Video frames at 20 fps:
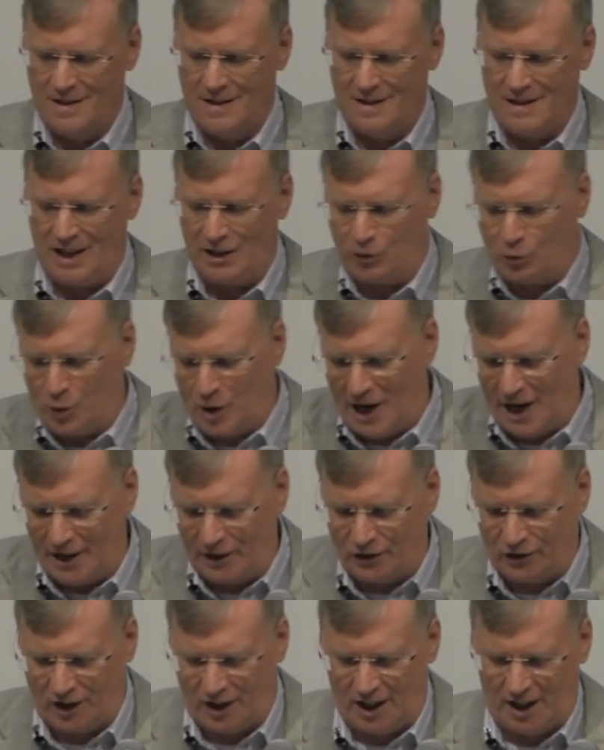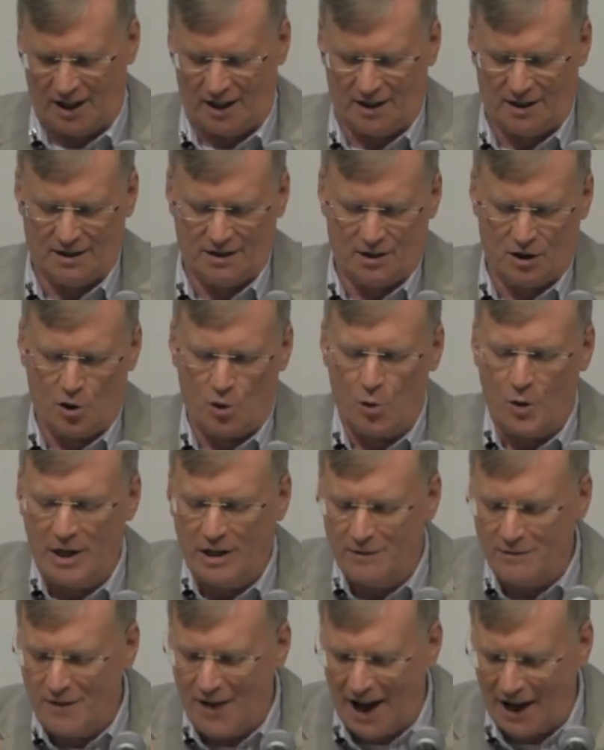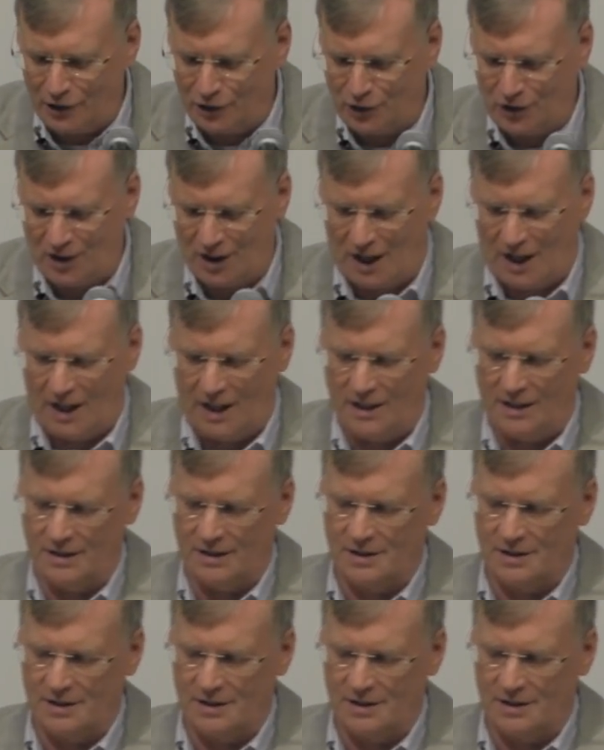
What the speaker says: That's why I say Queen Vashti